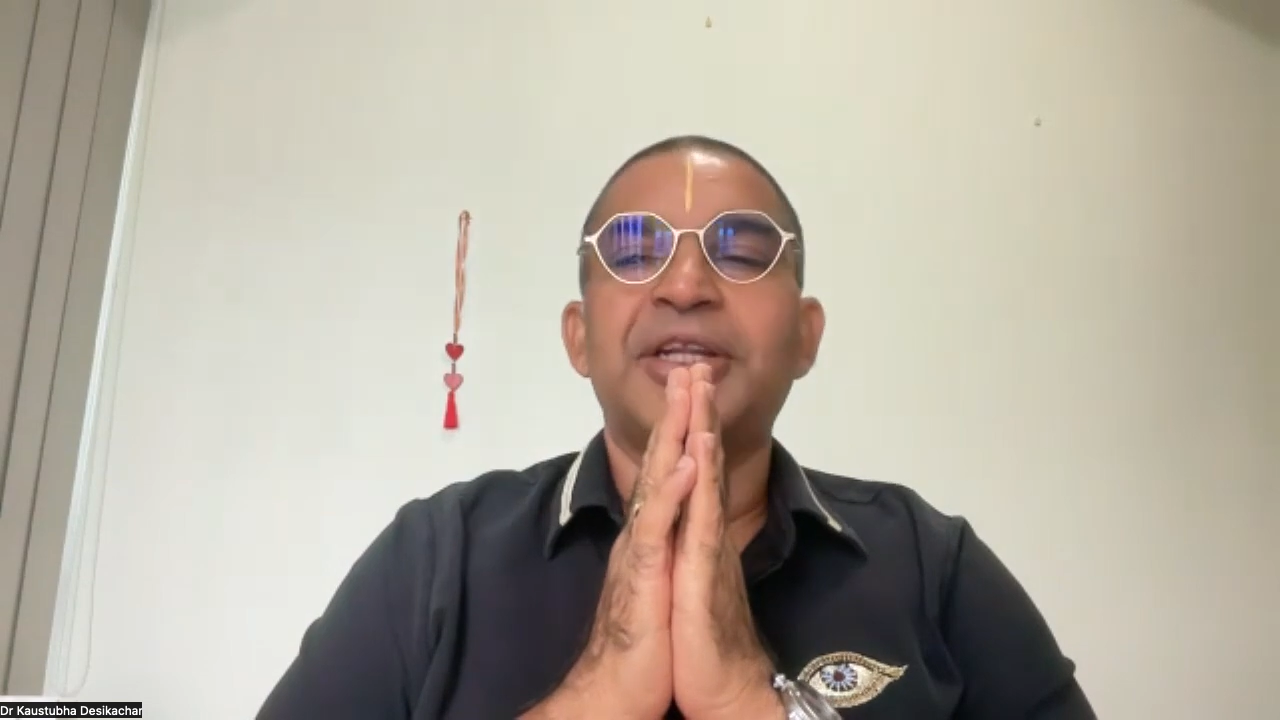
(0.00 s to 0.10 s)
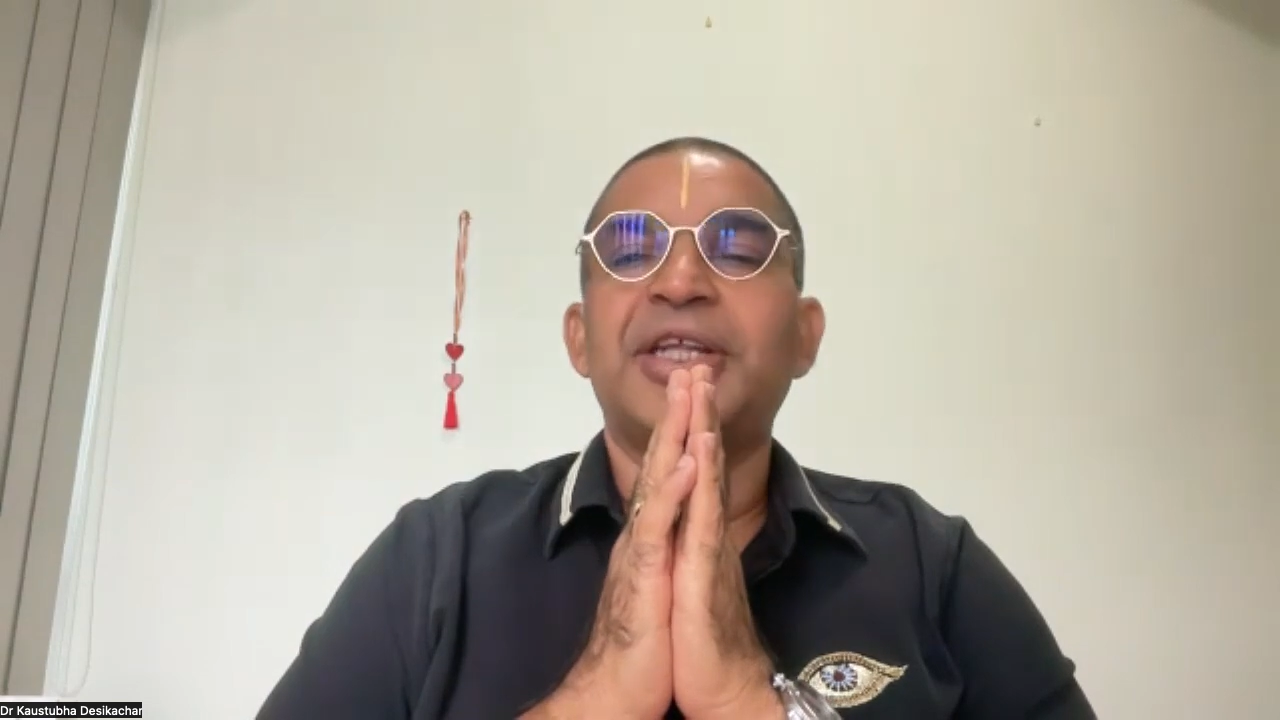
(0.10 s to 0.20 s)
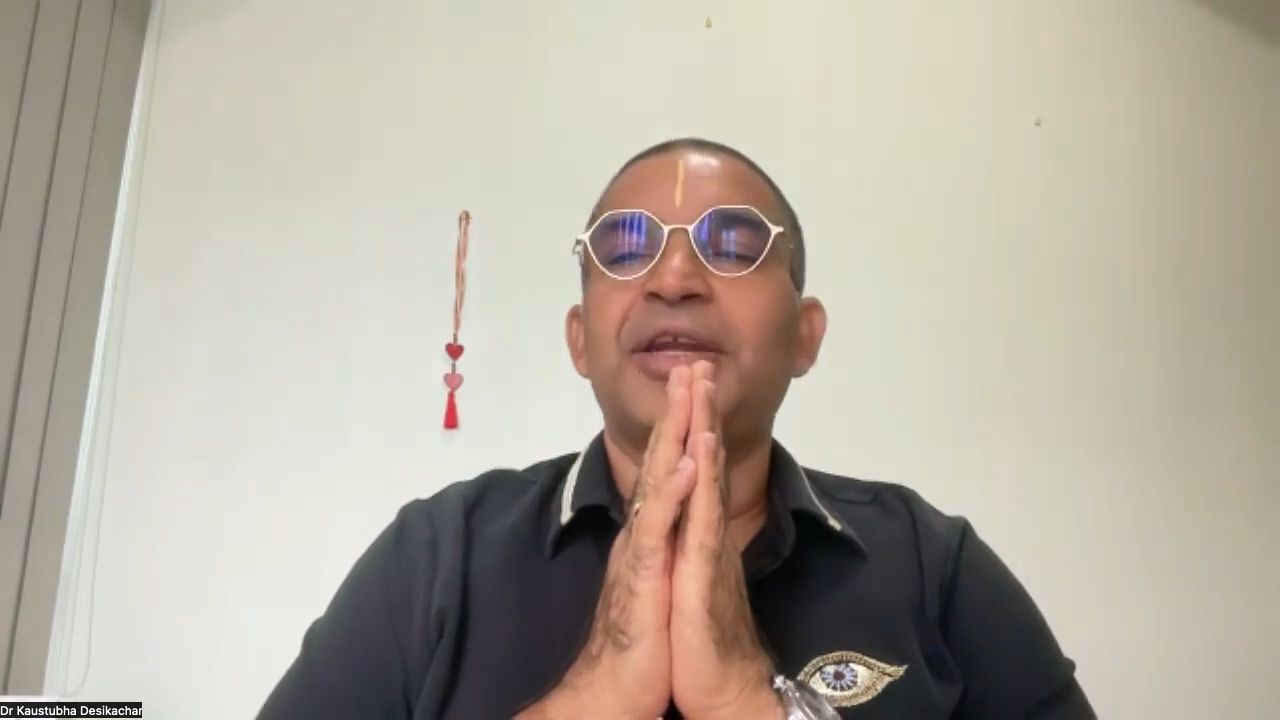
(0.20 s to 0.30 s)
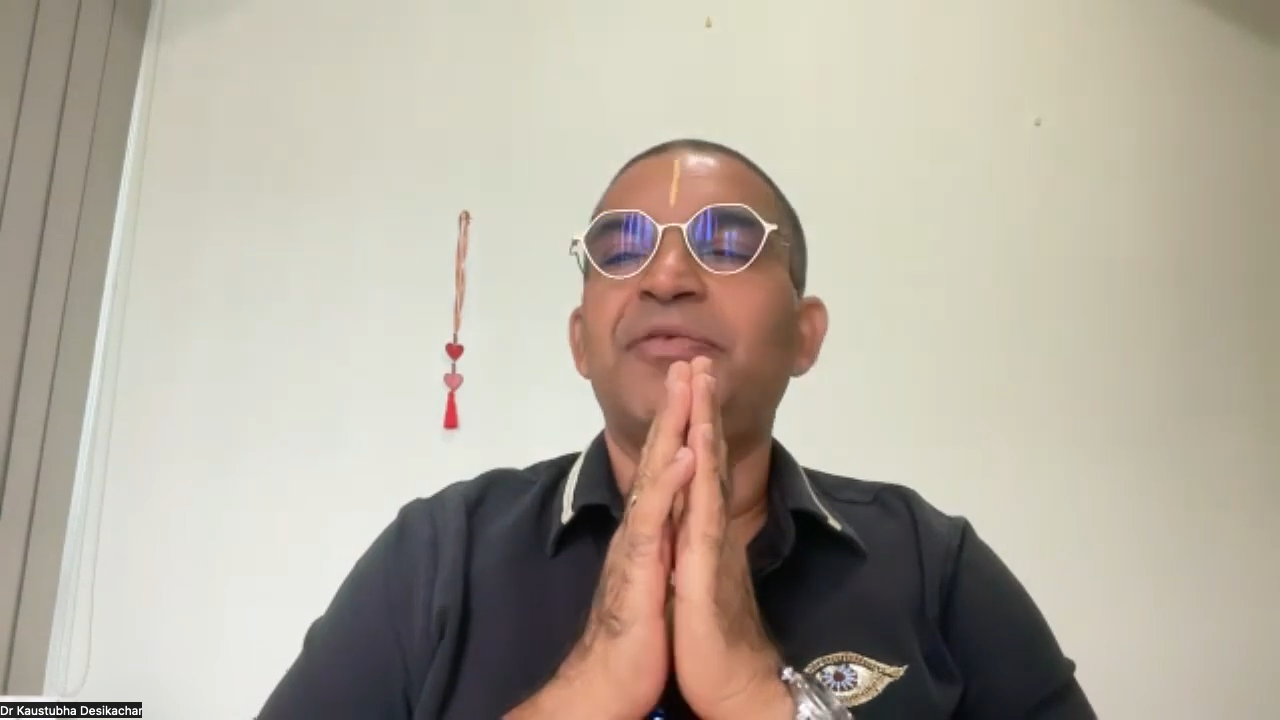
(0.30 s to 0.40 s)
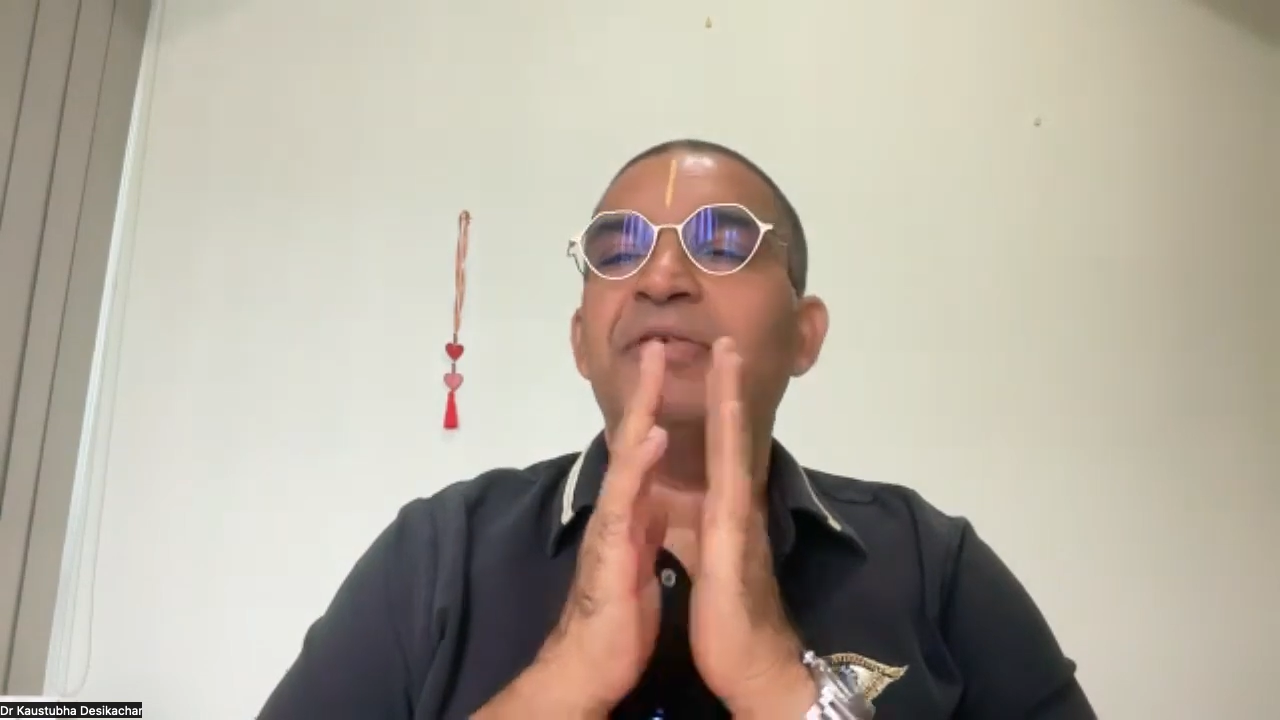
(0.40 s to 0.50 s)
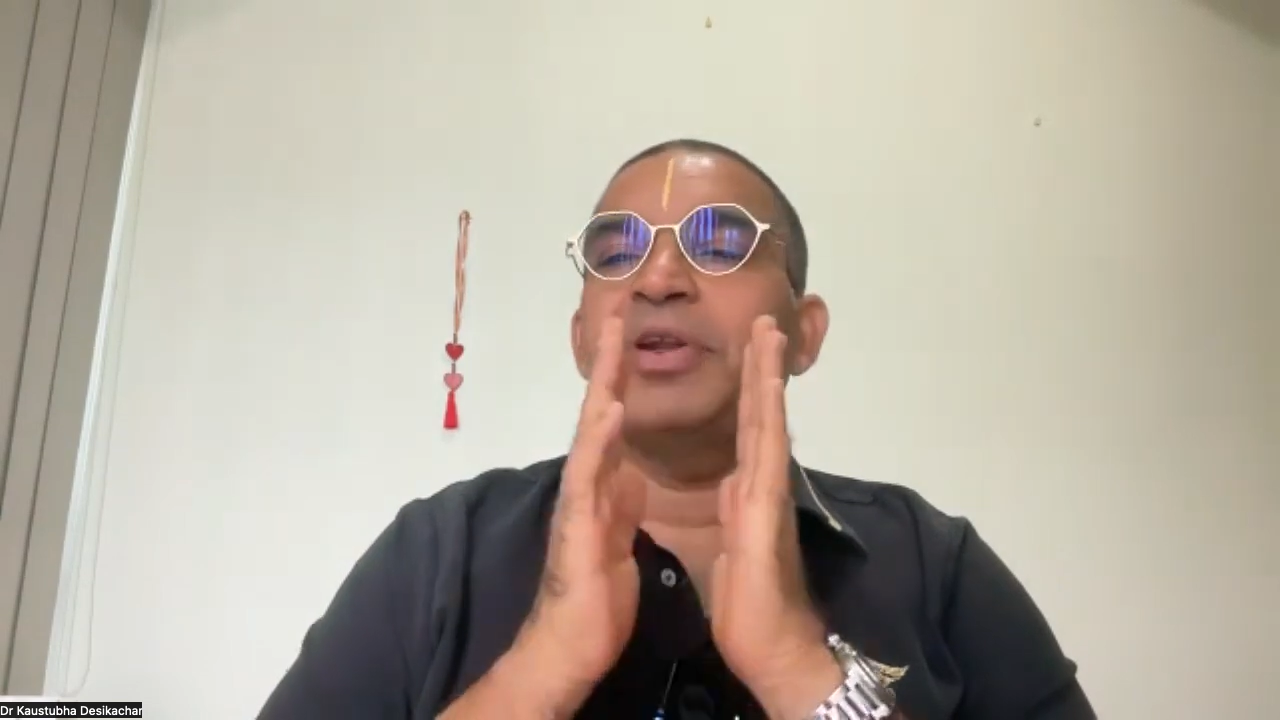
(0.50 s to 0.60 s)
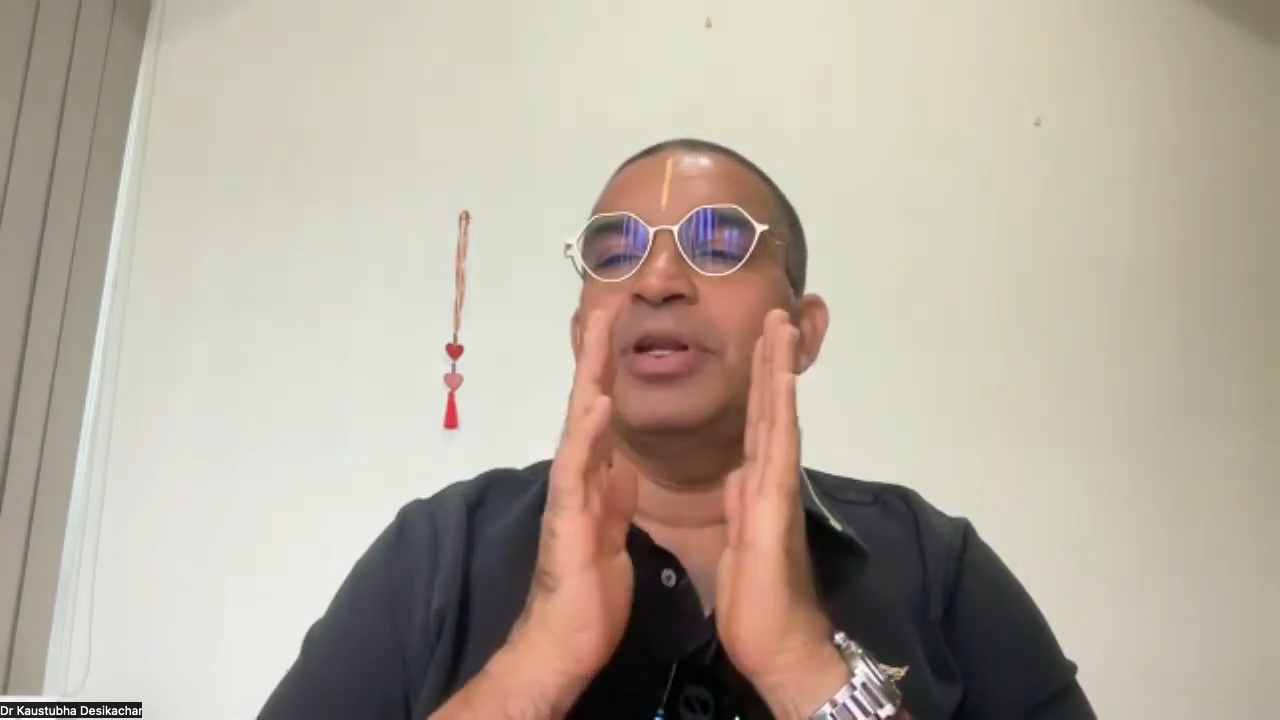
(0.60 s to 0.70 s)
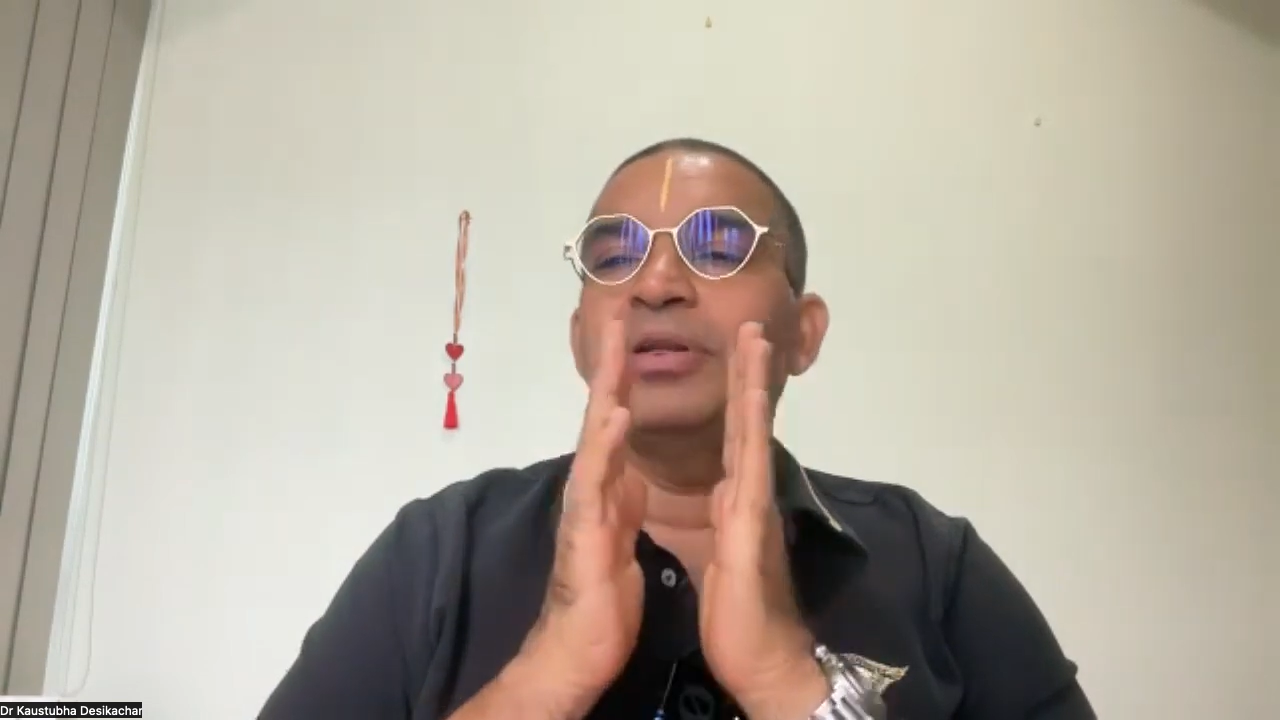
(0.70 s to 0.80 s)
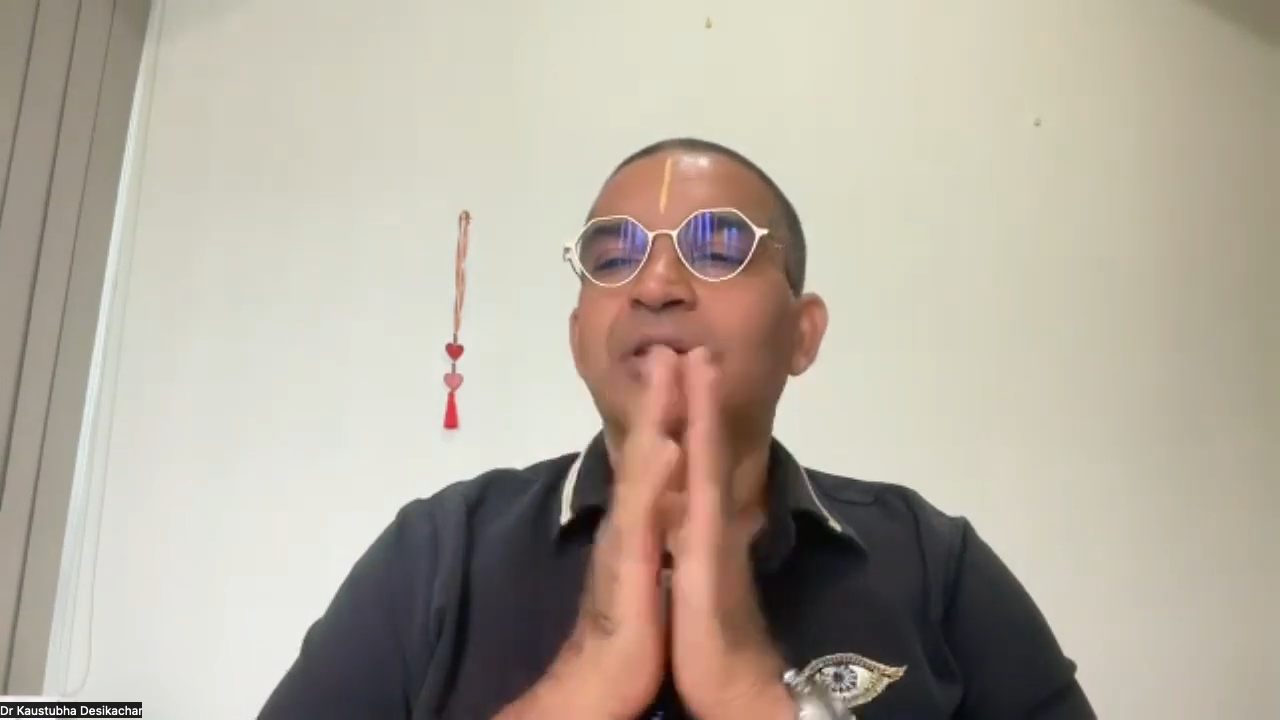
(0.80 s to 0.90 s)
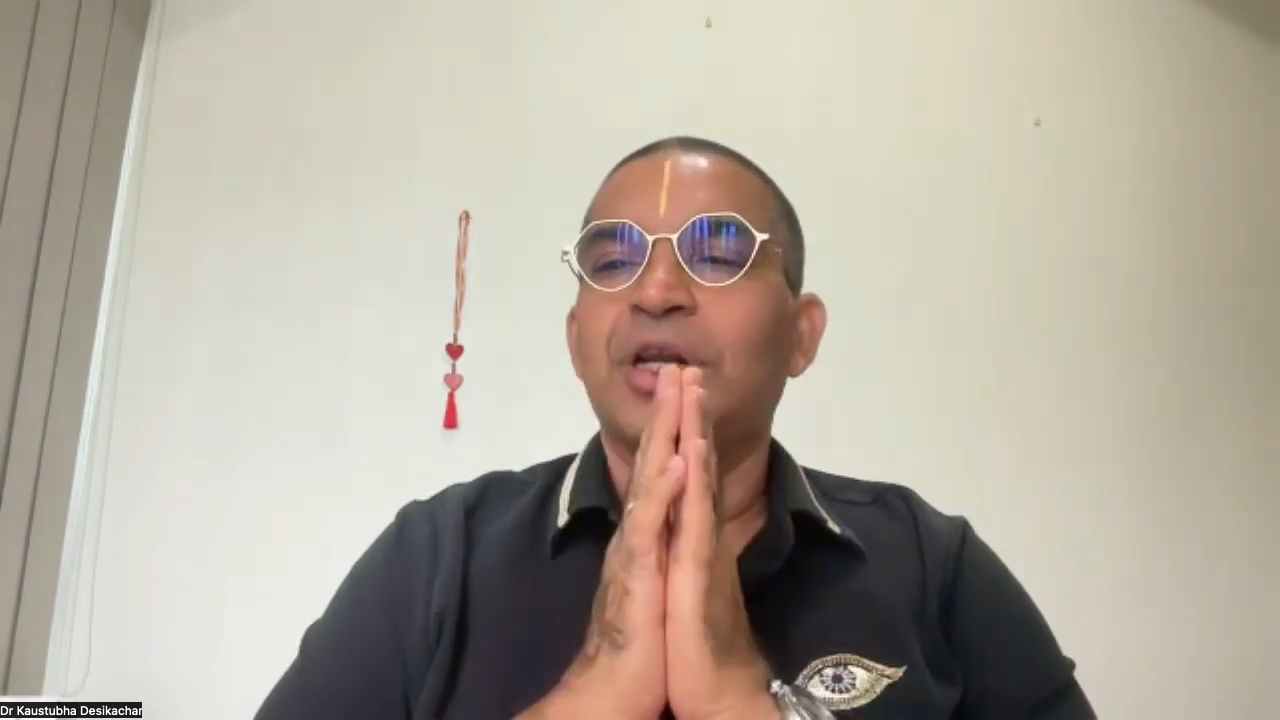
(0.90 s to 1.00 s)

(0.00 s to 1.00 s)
and then we will